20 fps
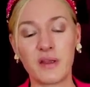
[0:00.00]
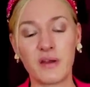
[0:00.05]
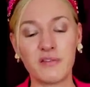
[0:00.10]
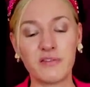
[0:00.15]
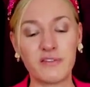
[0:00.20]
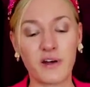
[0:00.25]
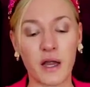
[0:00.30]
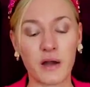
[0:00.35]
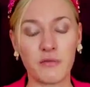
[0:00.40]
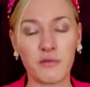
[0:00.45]

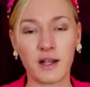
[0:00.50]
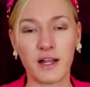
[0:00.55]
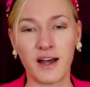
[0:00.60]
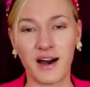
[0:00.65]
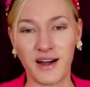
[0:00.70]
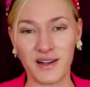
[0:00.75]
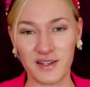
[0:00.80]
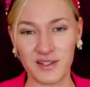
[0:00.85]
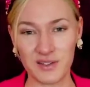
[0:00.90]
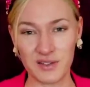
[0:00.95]
fun
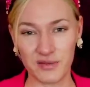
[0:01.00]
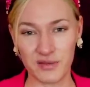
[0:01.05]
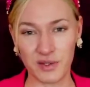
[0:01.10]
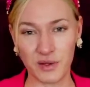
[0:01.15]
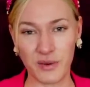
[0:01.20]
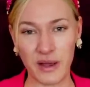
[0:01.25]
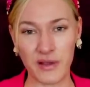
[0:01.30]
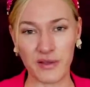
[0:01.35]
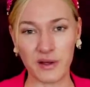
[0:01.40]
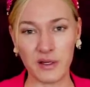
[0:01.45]
regardless of the
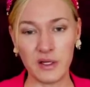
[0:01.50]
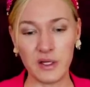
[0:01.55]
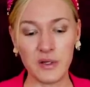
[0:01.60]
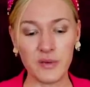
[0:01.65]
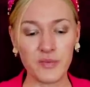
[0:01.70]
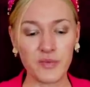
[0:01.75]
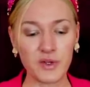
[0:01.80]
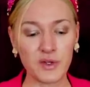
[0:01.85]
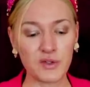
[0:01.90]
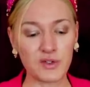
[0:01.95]
weather.
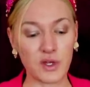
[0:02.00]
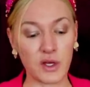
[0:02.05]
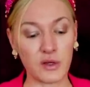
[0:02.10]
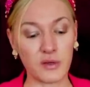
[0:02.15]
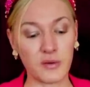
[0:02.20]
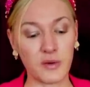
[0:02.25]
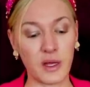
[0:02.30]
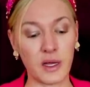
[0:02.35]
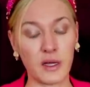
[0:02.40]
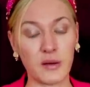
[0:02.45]

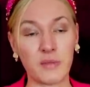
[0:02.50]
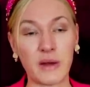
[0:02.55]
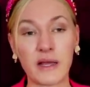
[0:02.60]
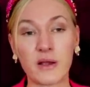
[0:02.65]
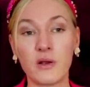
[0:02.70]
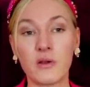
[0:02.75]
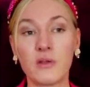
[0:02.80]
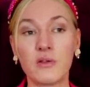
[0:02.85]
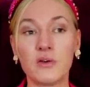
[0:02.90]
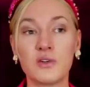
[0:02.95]
So my
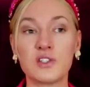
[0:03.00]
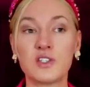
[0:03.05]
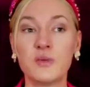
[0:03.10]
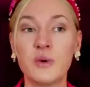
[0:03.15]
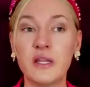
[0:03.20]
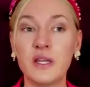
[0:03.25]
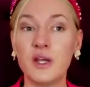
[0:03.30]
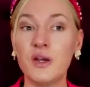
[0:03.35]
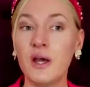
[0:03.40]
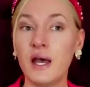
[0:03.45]
good thoughts are
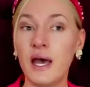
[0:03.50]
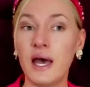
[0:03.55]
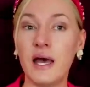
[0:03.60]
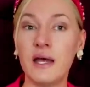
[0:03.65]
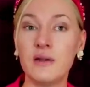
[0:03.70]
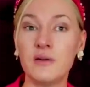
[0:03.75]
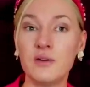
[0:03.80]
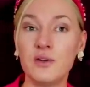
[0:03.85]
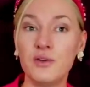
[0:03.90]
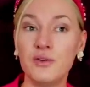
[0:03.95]
with you.
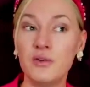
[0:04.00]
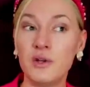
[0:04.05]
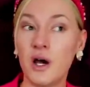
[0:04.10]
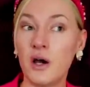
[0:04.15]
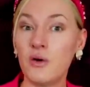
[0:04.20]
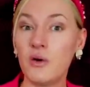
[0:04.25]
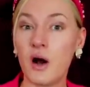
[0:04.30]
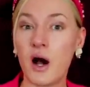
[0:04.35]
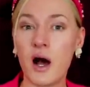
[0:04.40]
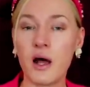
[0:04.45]
And you
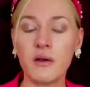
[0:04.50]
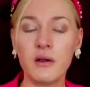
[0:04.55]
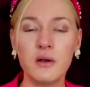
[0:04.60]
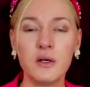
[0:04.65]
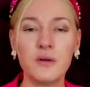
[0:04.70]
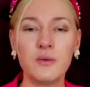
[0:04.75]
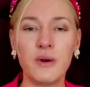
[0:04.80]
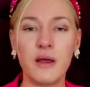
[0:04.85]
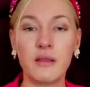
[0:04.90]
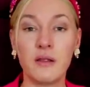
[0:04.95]
know what?
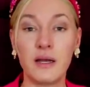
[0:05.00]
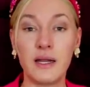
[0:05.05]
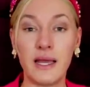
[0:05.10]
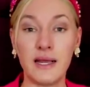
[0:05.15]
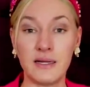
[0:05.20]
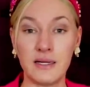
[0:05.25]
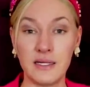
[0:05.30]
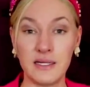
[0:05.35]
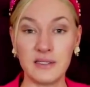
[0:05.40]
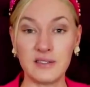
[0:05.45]
When the
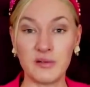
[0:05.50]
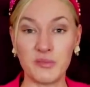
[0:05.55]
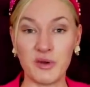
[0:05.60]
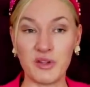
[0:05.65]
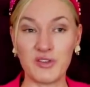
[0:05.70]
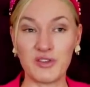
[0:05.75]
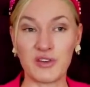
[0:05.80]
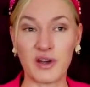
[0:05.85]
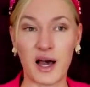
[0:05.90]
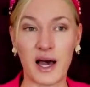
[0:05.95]
late
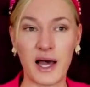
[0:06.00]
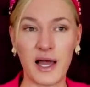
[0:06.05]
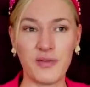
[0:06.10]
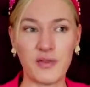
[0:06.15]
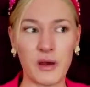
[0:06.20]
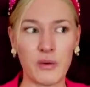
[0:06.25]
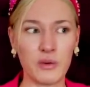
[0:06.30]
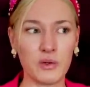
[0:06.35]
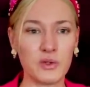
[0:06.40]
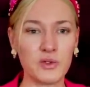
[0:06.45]
Elizabeth
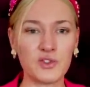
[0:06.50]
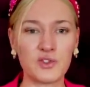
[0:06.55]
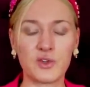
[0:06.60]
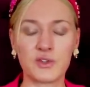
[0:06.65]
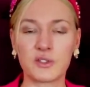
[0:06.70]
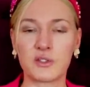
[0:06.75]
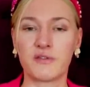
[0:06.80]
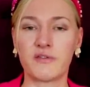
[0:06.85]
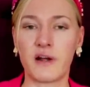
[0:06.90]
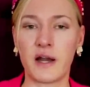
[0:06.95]
died, there were all
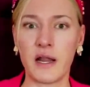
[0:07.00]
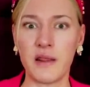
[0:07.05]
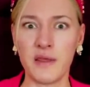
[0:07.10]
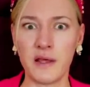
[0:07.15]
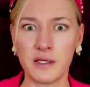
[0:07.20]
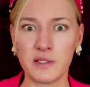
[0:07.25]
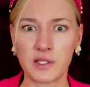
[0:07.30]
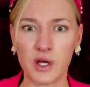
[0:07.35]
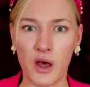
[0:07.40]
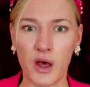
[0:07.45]
sorts of funny things